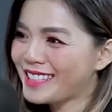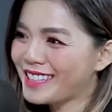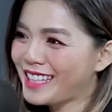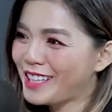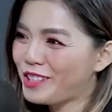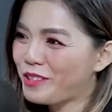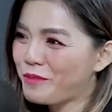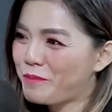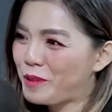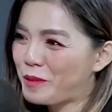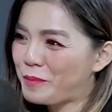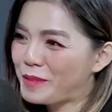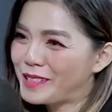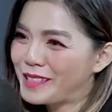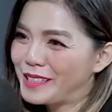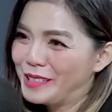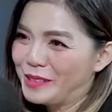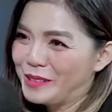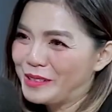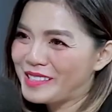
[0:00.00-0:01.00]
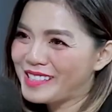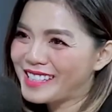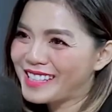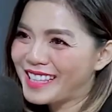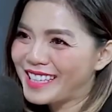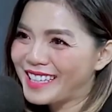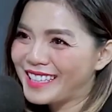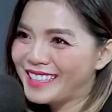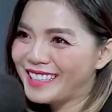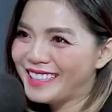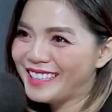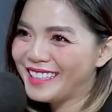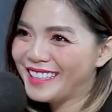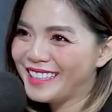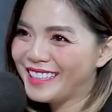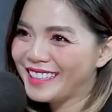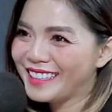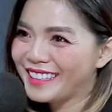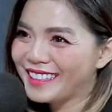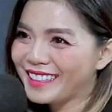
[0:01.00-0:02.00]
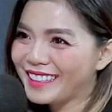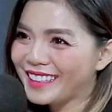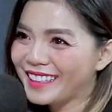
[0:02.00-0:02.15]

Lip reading: As in, like, you purposely don't study, and then